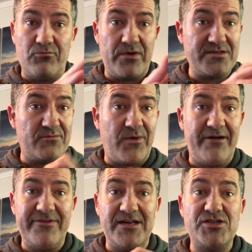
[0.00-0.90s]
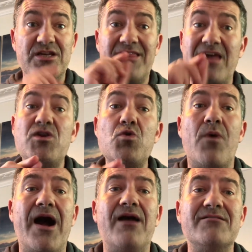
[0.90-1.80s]
reservoir of energy that you
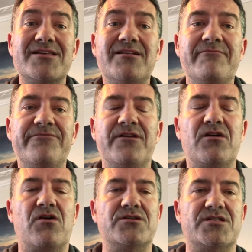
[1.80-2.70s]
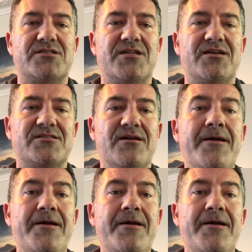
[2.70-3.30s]
are as an infinite consciousness.